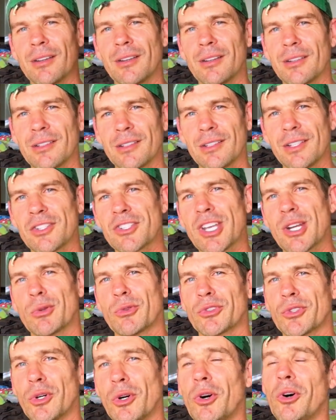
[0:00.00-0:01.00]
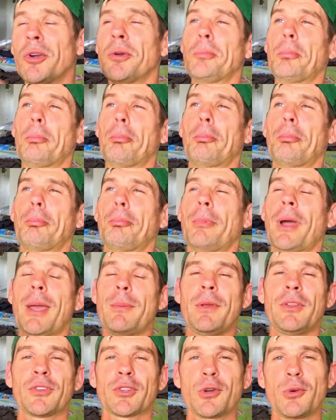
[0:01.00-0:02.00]
your channel's gone.
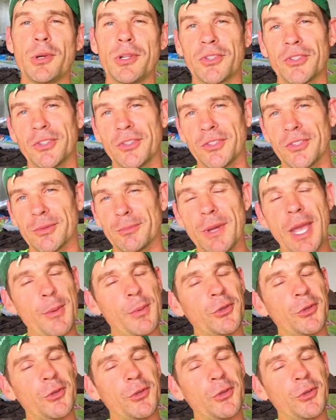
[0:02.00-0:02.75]
Maybe it's a coincidence.